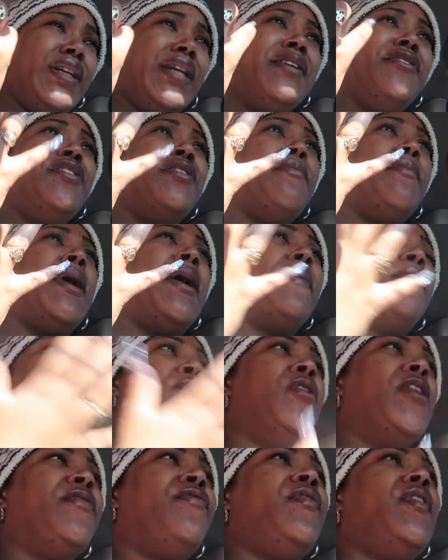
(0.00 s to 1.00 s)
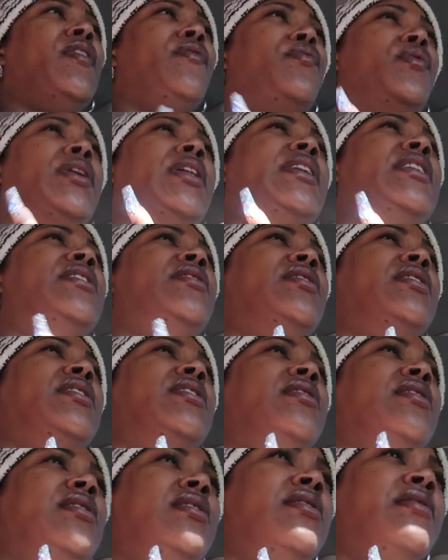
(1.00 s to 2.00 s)
And then my boyfriend really
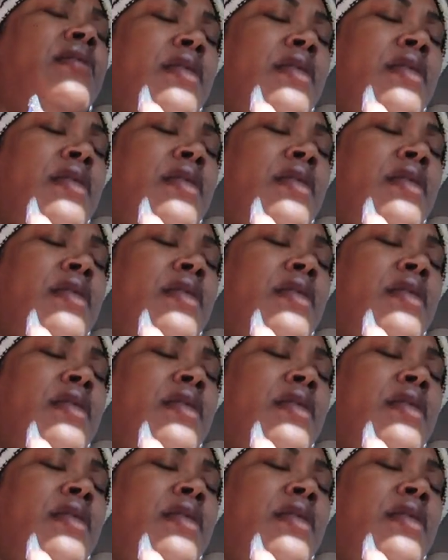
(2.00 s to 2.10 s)
just